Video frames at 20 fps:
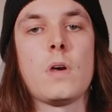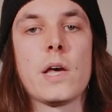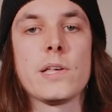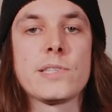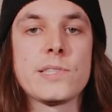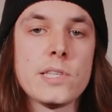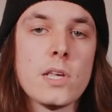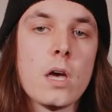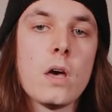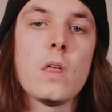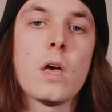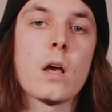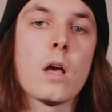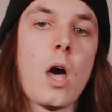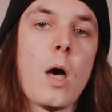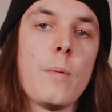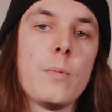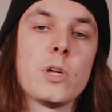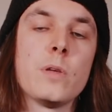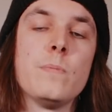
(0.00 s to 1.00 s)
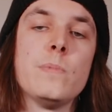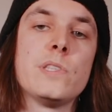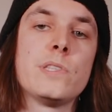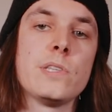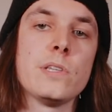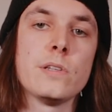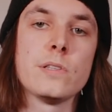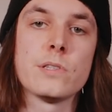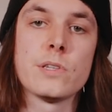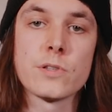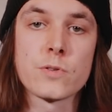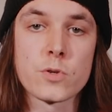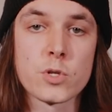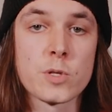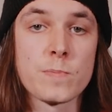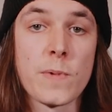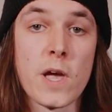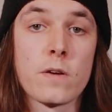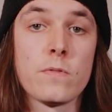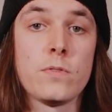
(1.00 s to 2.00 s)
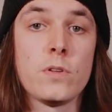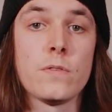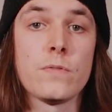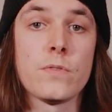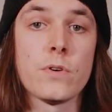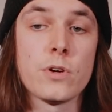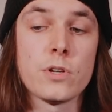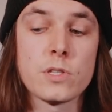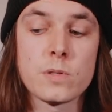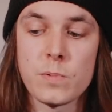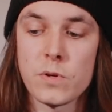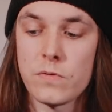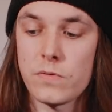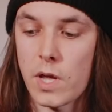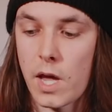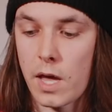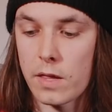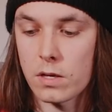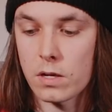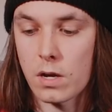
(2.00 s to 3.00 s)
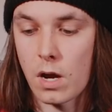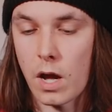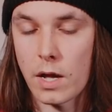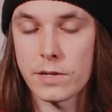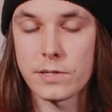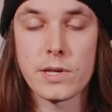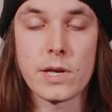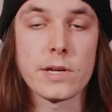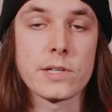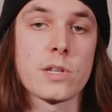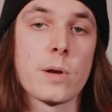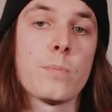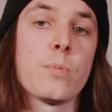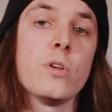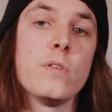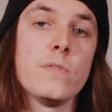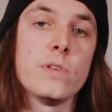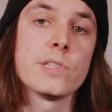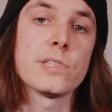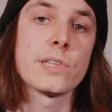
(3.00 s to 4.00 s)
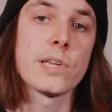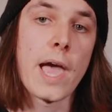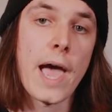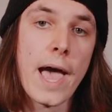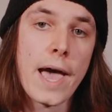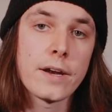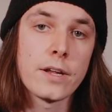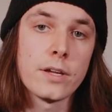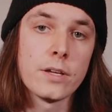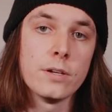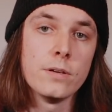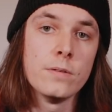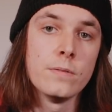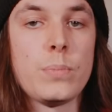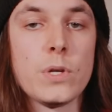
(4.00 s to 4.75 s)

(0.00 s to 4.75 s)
I see how that comment can be seen as disrespectful at first, but if you add the context I previously added,